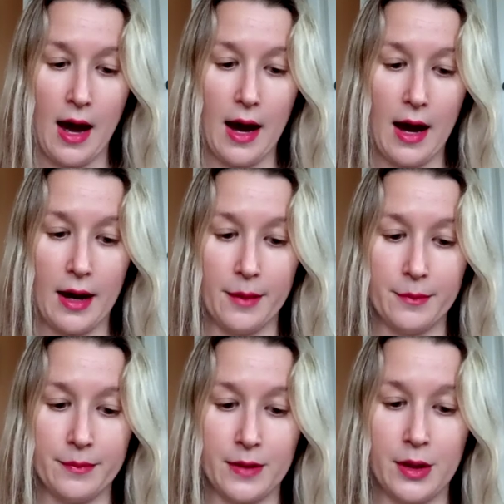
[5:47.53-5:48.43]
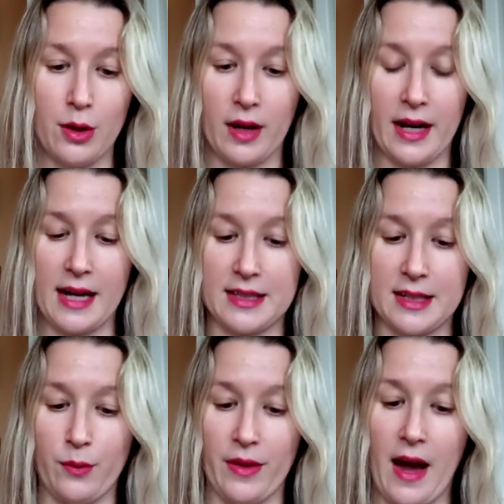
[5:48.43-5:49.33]
connect
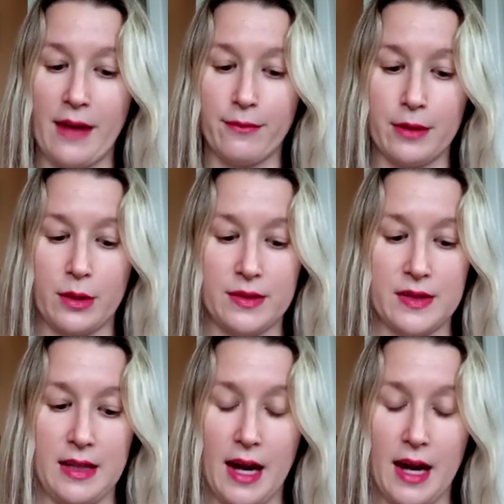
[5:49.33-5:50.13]
in with high frequency